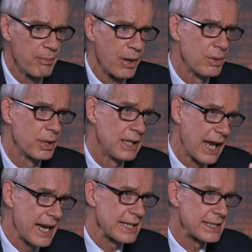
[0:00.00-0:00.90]
both
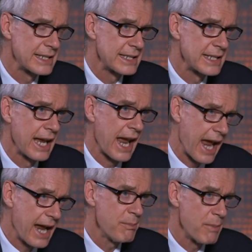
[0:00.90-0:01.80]
guests
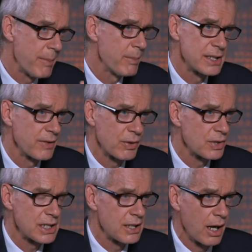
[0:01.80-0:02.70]
and members of
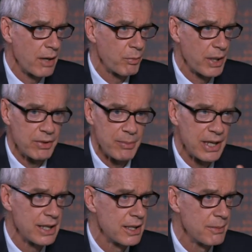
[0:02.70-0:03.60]
your staff, whether it
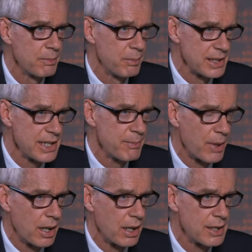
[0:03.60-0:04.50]
be in the busy
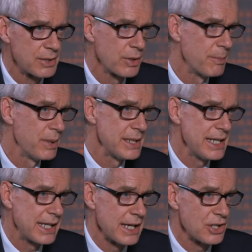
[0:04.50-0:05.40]
bars or the
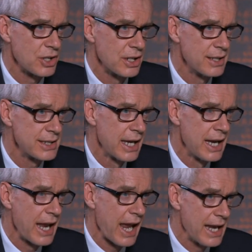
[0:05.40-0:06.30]
busy kitchens,
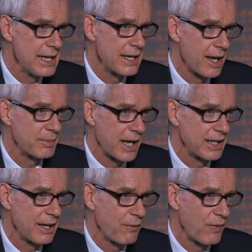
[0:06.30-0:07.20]
ended up
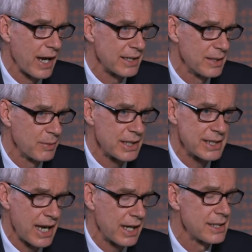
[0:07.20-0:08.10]
getting infected with a
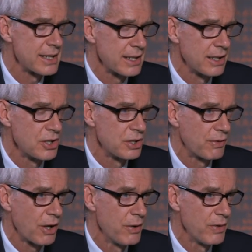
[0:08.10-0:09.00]
second surge
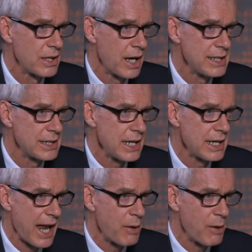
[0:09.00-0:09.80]
of COVID nineteen.